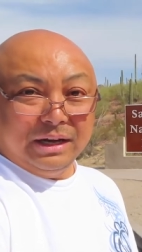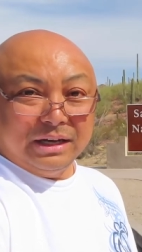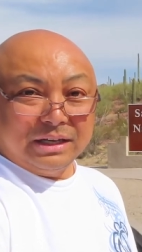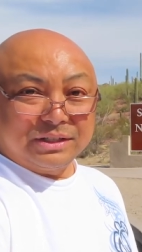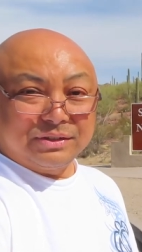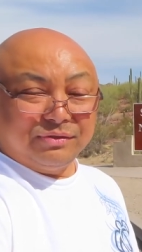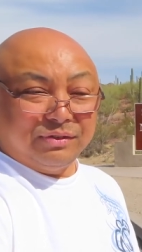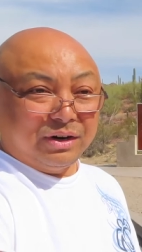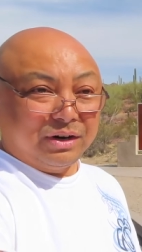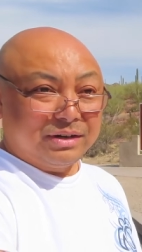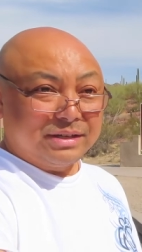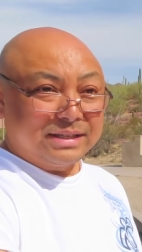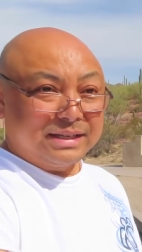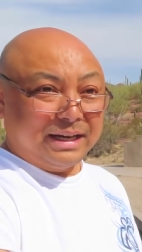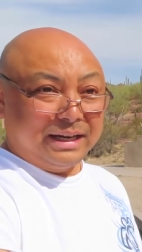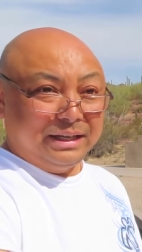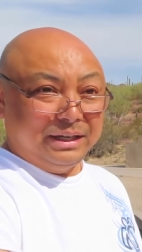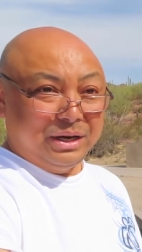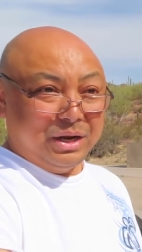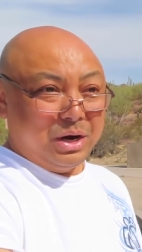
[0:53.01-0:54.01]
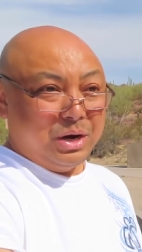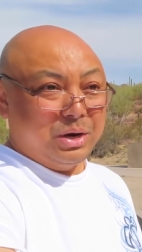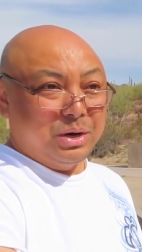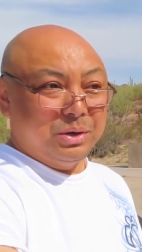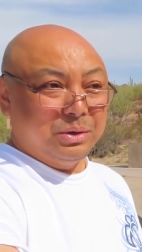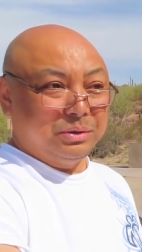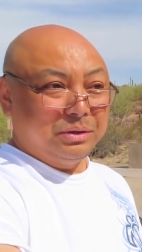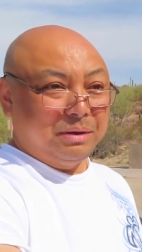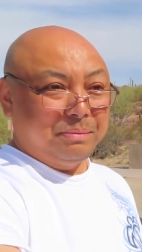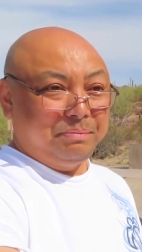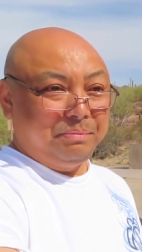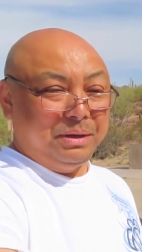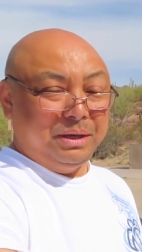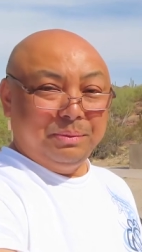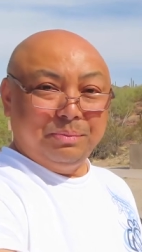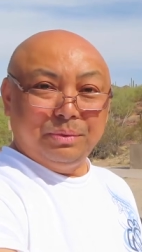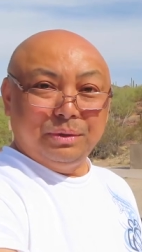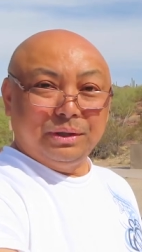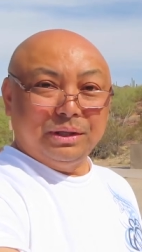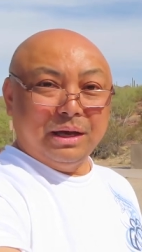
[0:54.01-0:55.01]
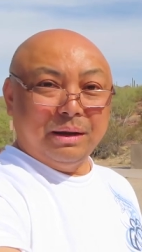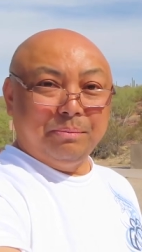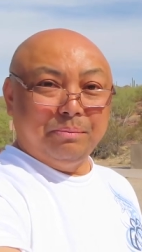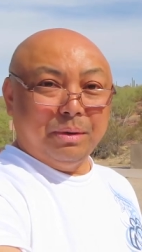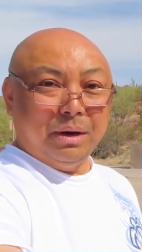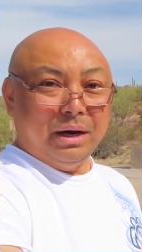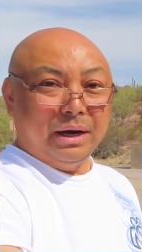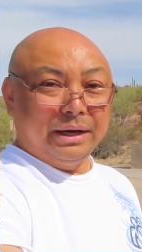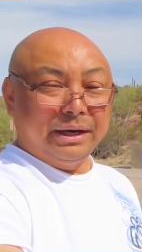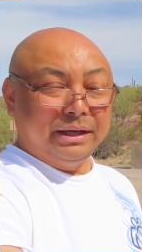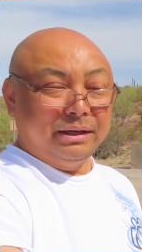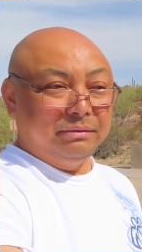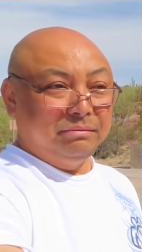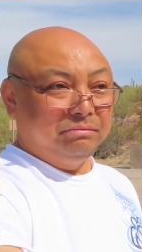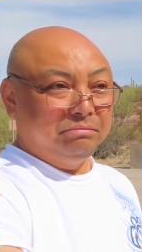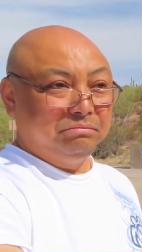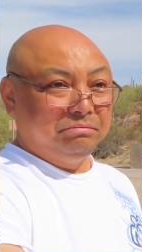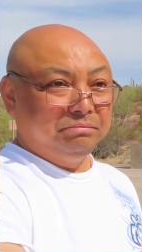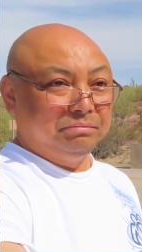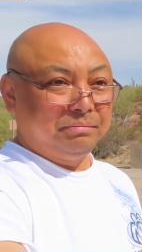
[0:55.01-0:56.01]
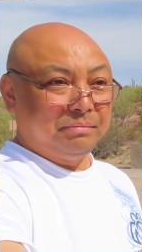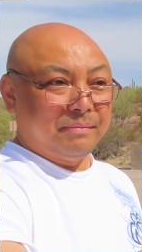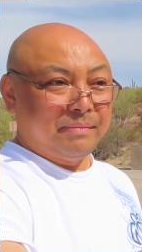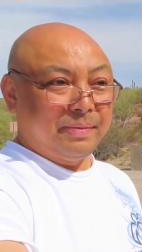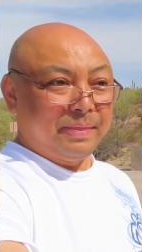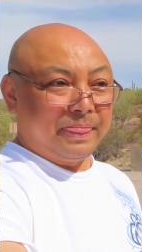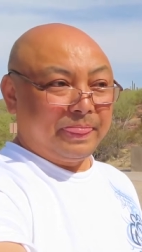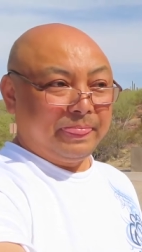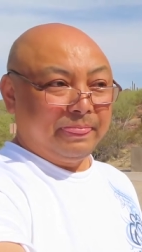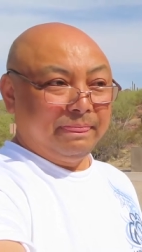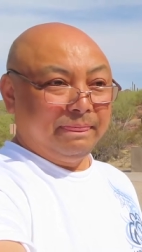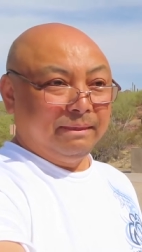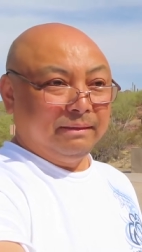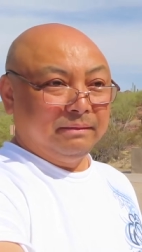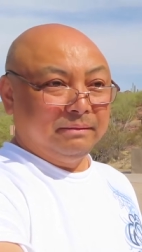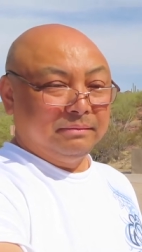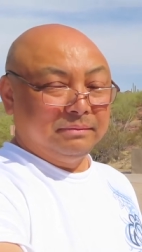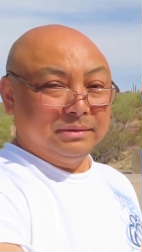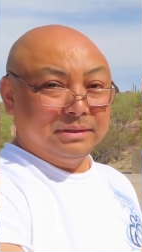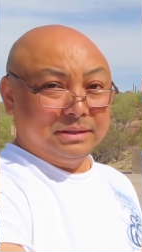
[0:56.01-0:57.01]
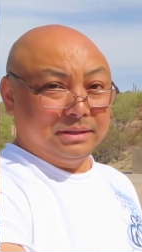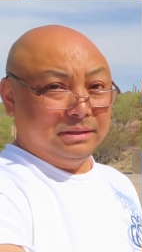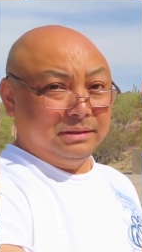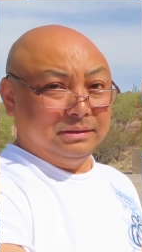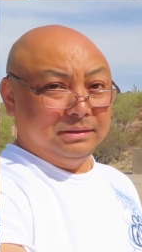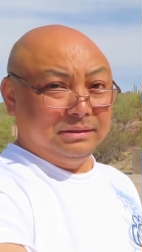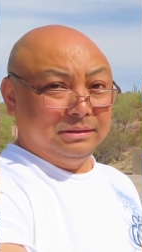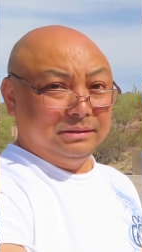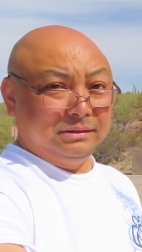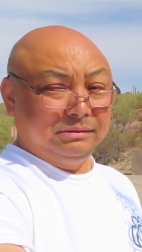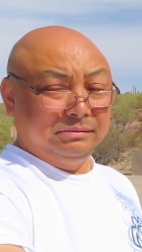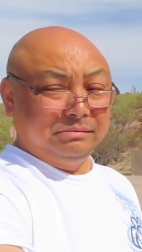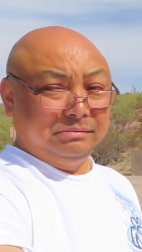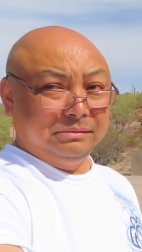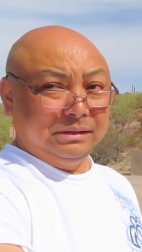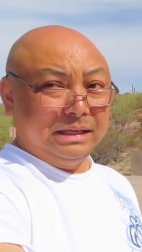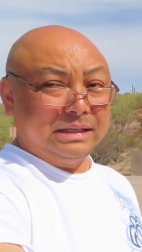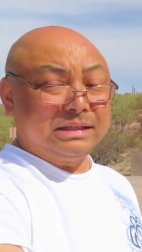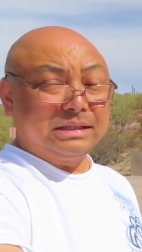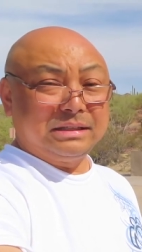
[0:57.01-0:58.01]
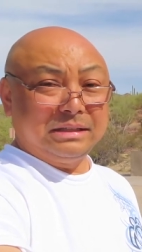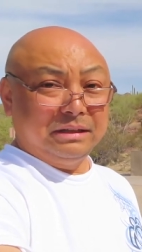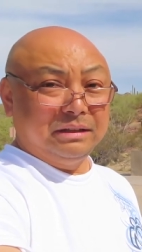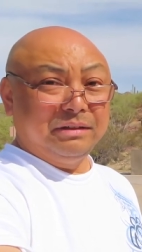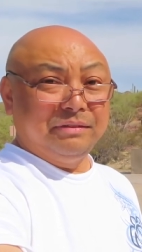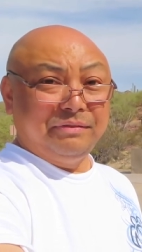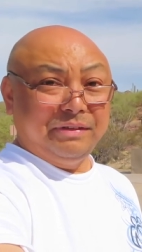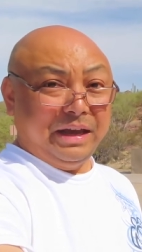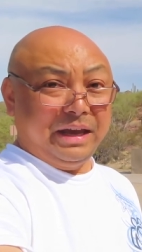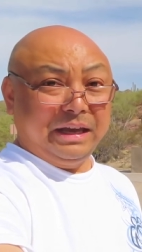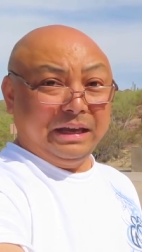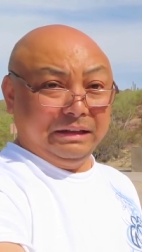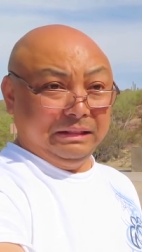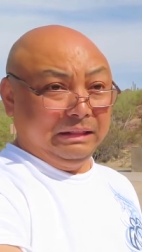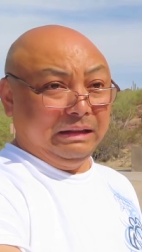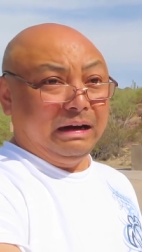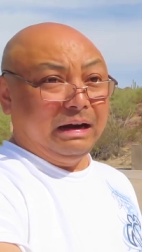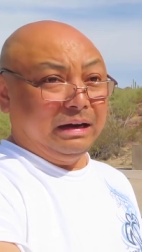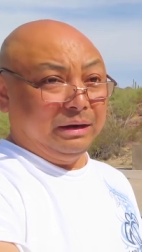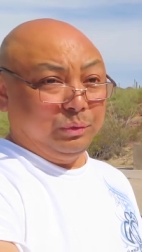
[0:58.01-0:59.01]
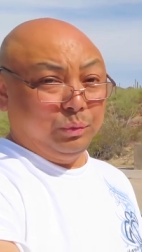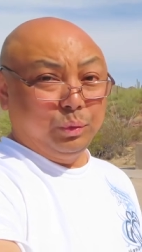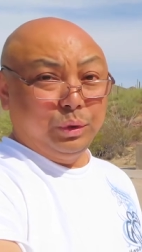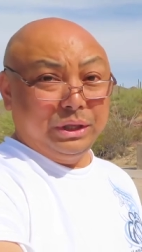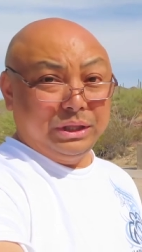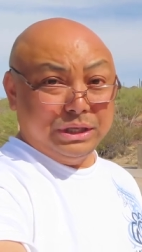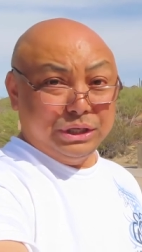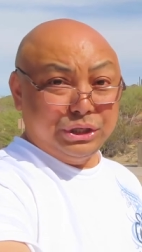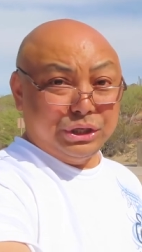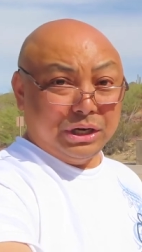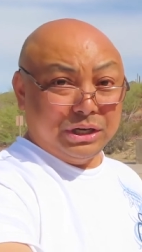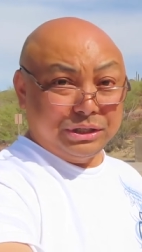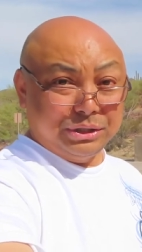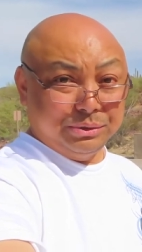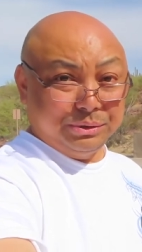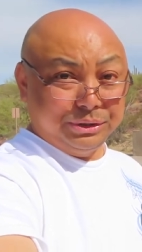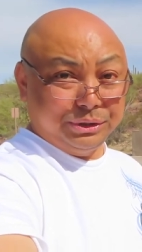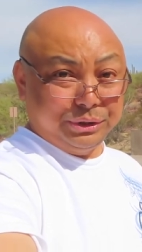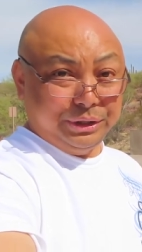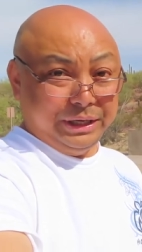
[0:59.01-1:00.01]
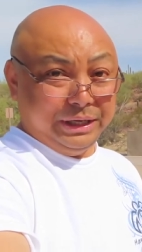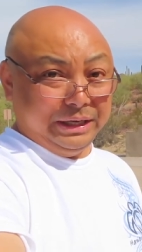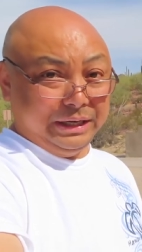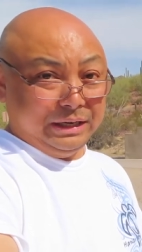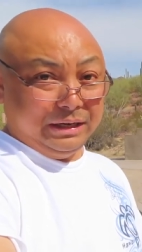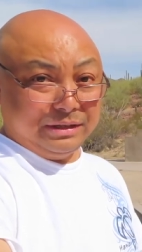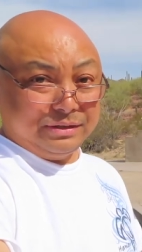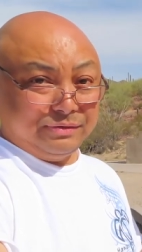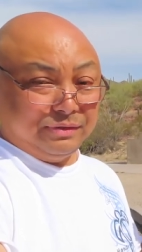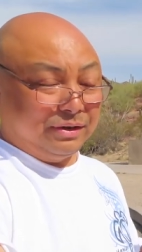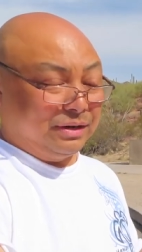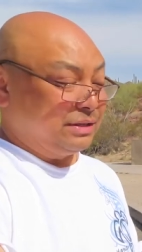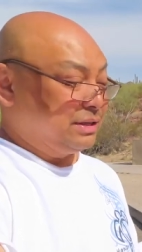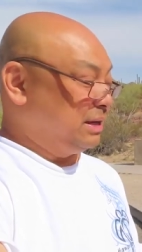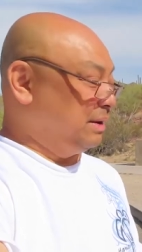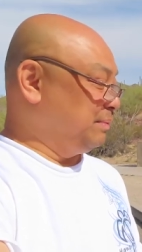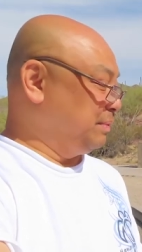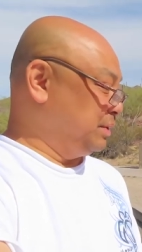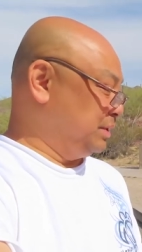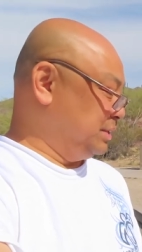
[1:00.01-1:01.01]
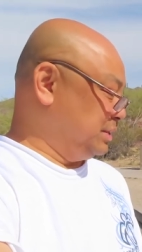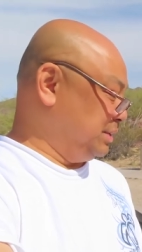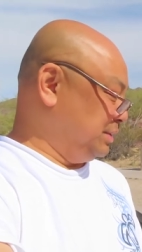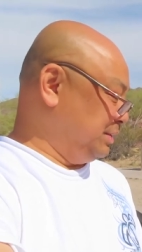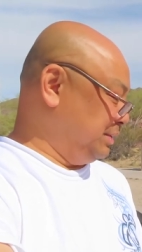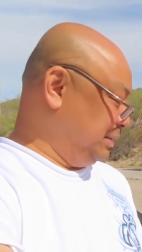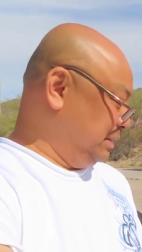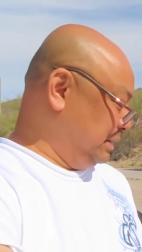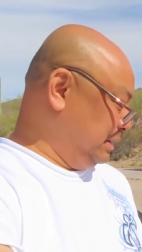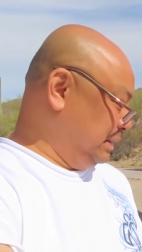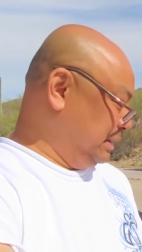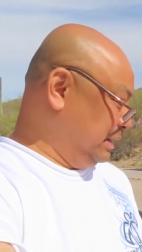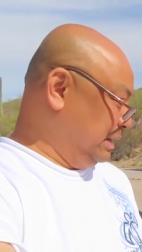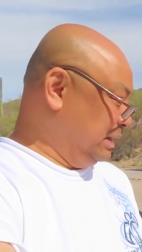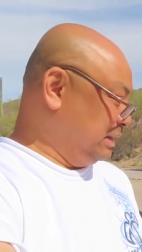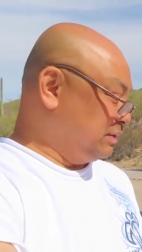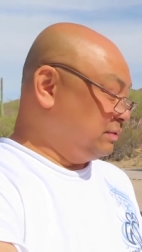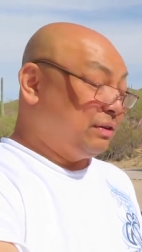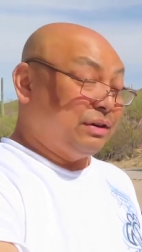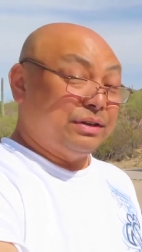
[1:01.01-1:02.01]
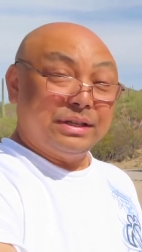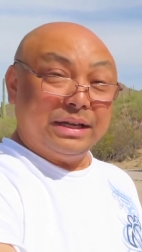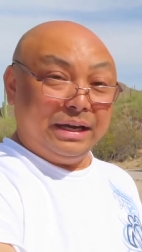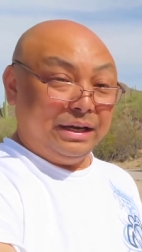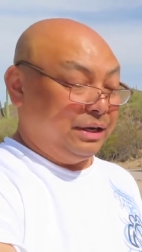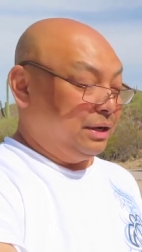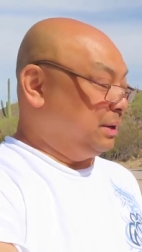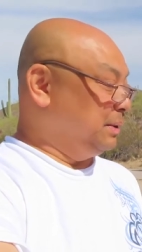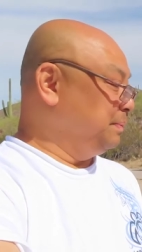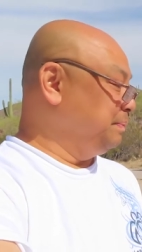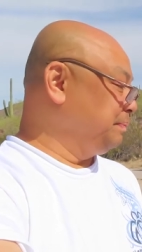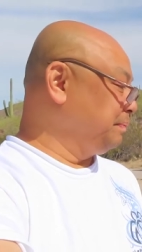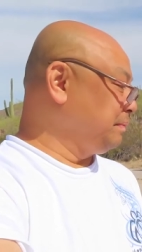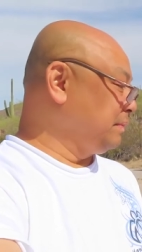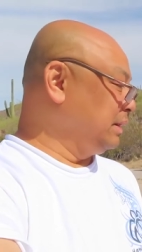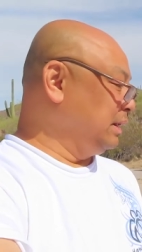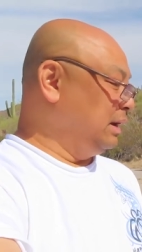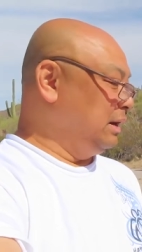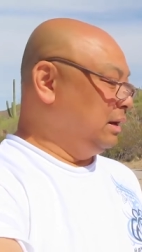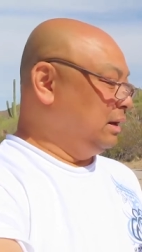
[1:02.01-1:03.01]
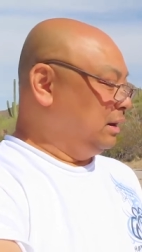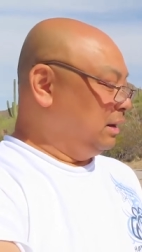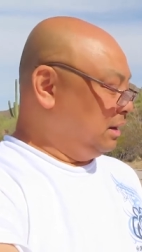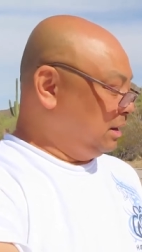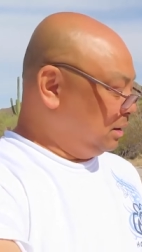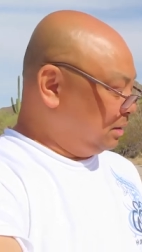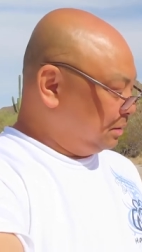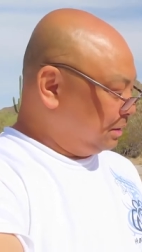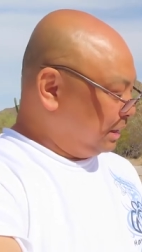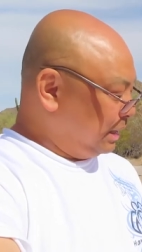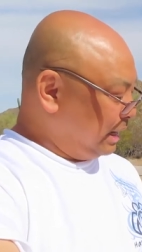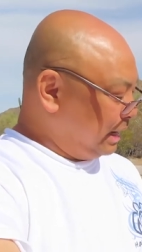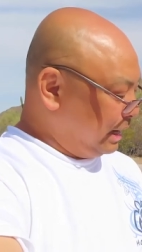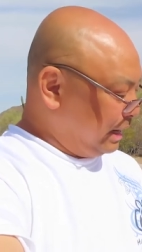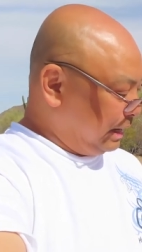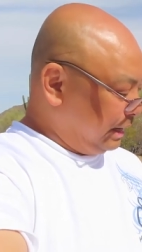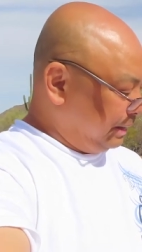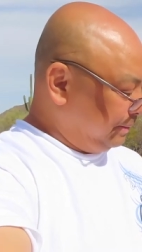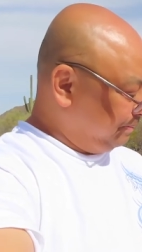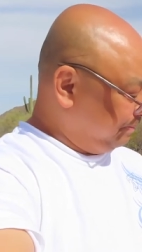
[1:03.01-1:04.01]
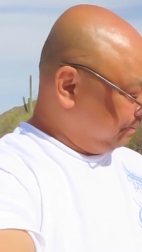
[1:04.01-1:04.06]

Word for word: As far as I know, the people that bought it still it's still a vacant lot with the Joshua tree in it as far as I'm concerned as far as I know okay